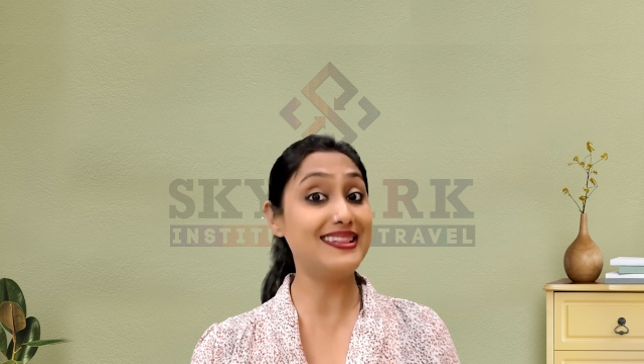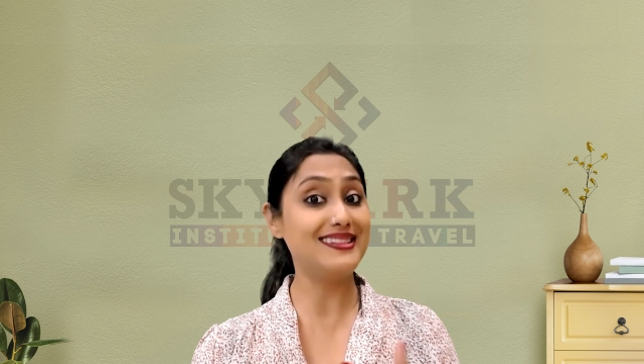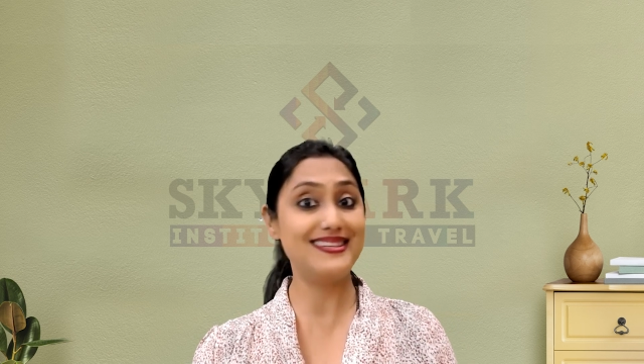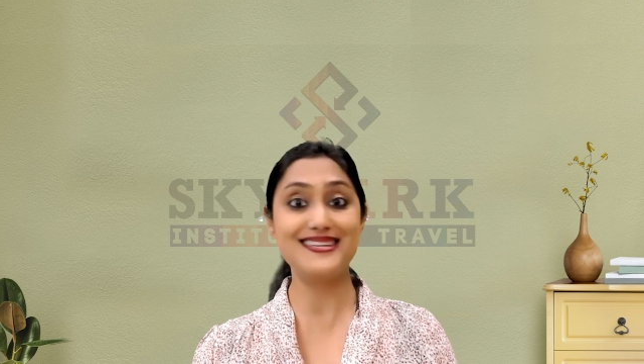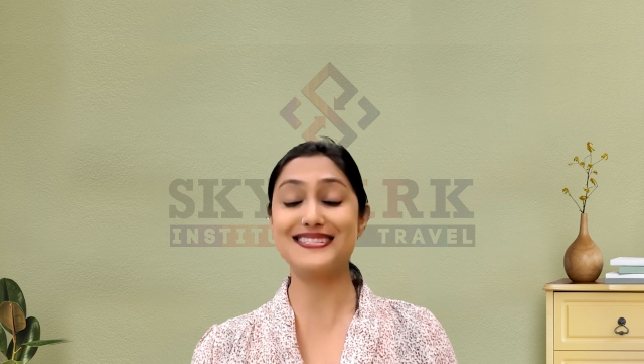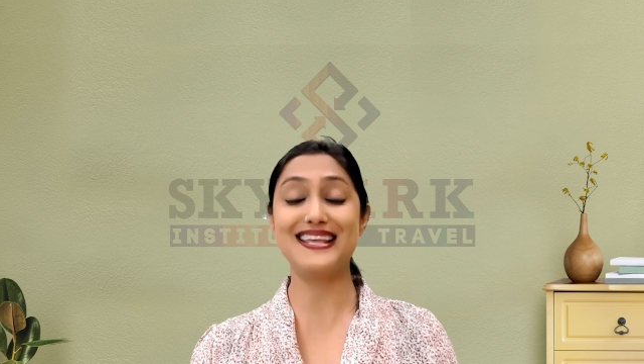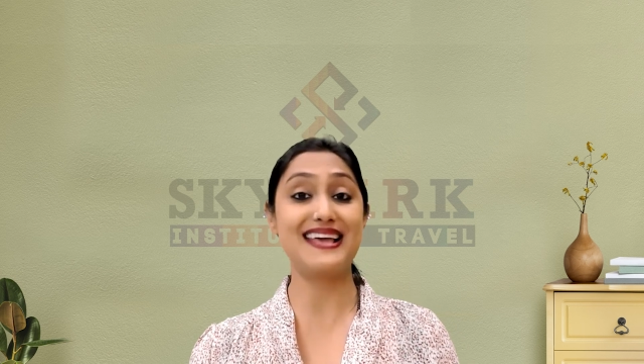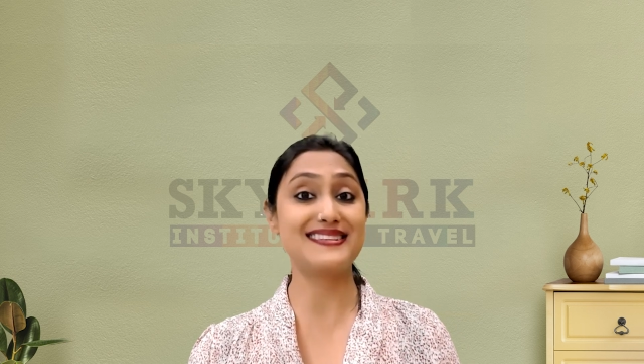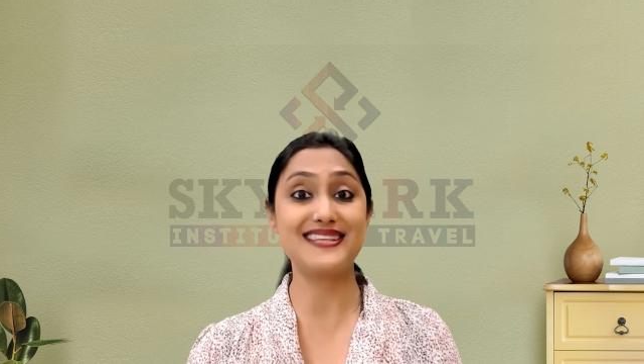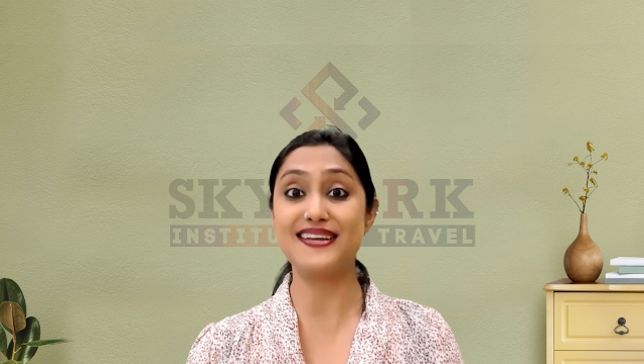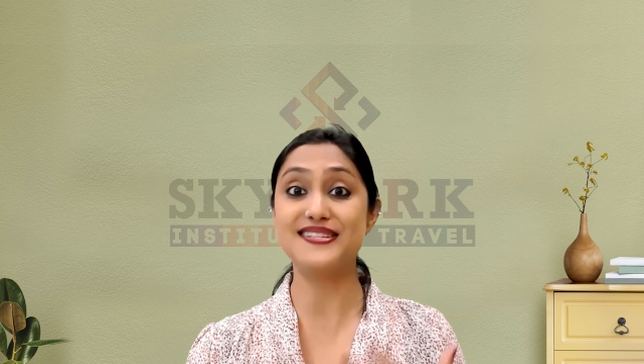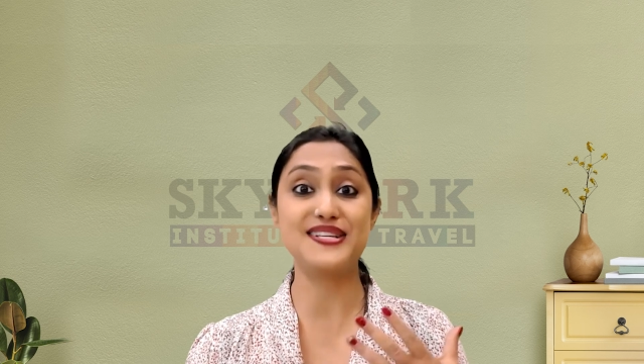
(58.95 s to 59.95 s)
in this
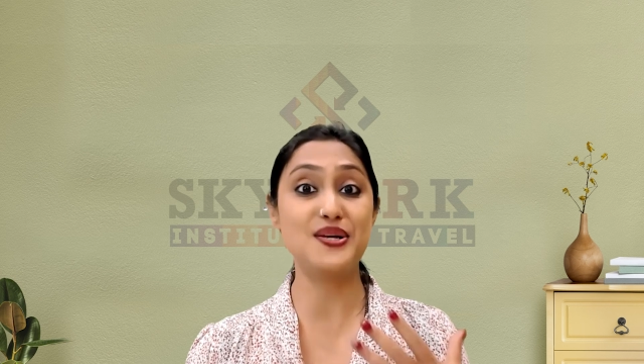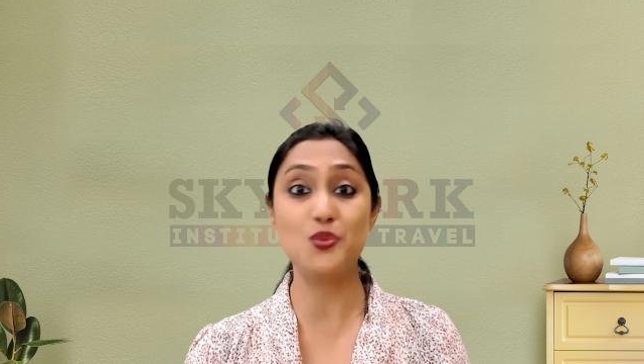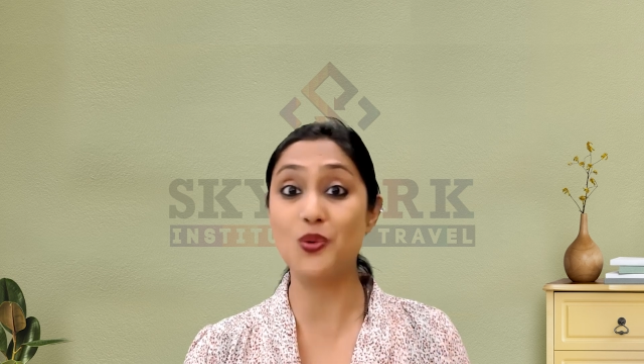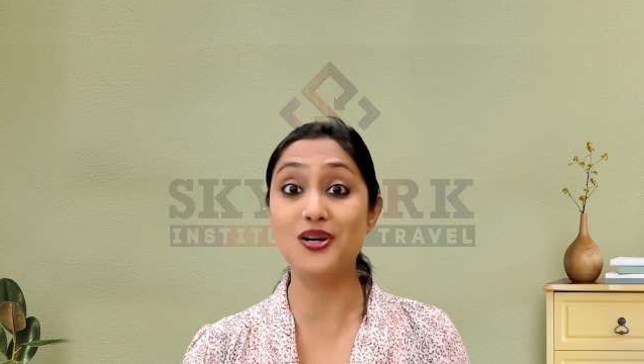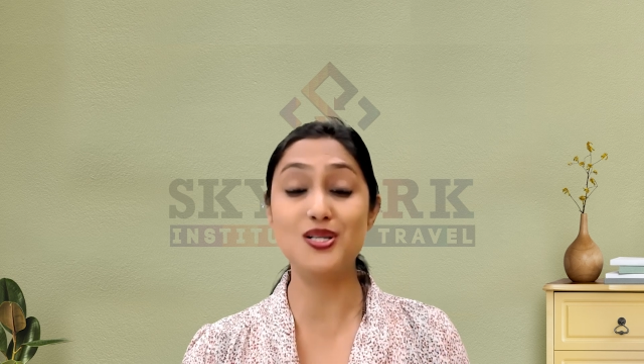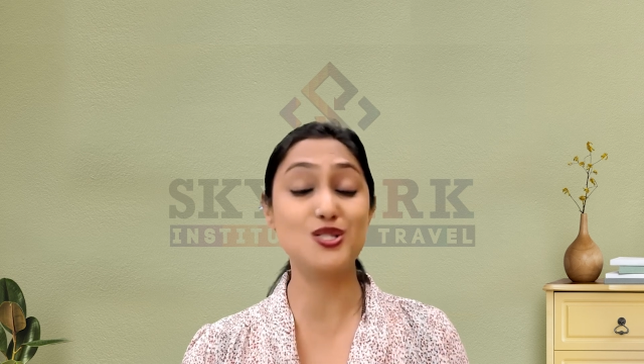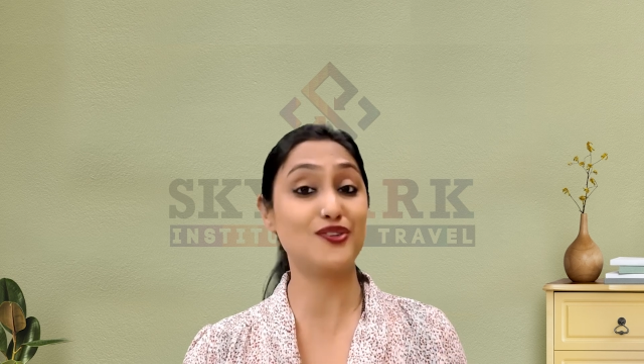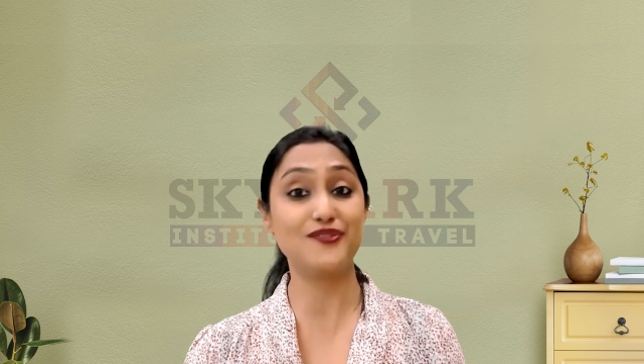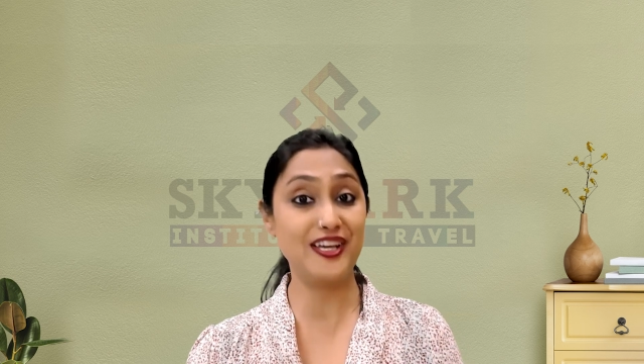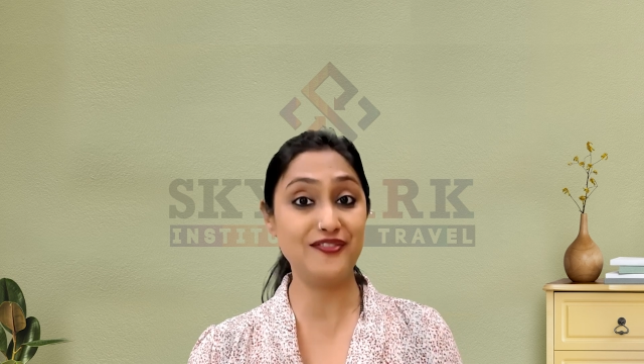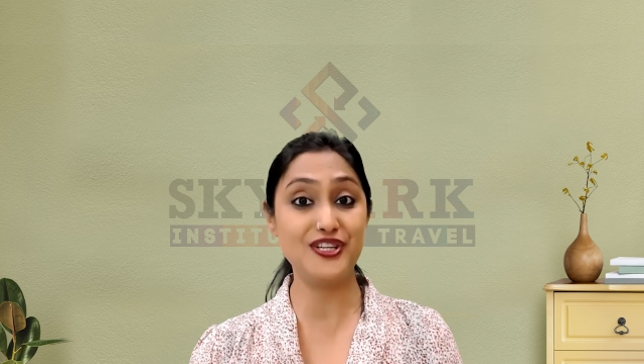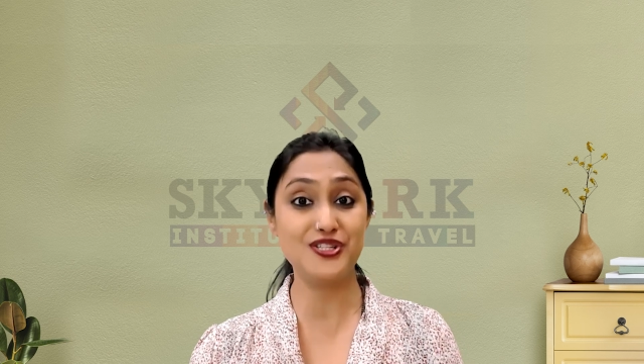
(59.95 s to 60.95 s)
exciting world
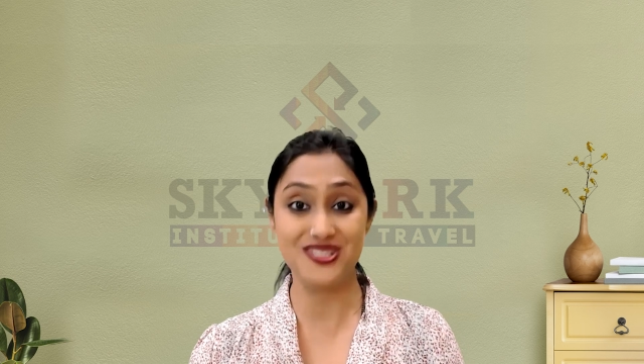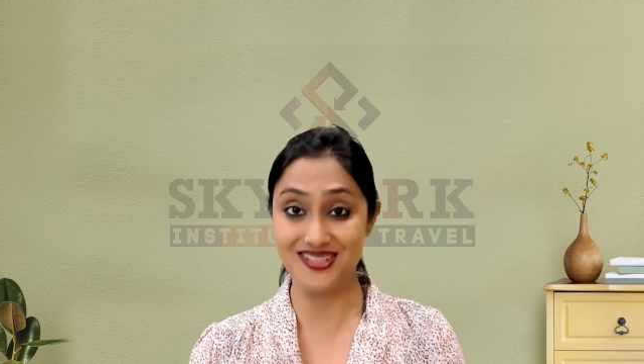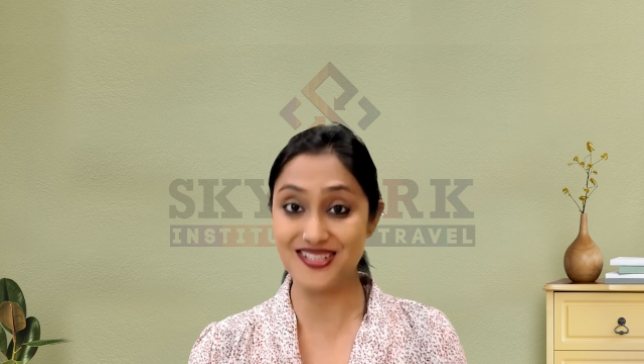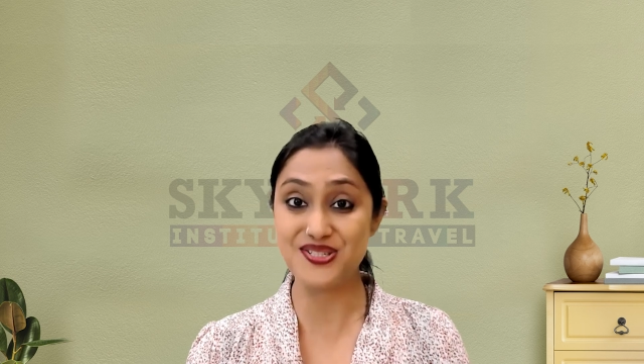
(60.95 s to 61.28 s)
of aviation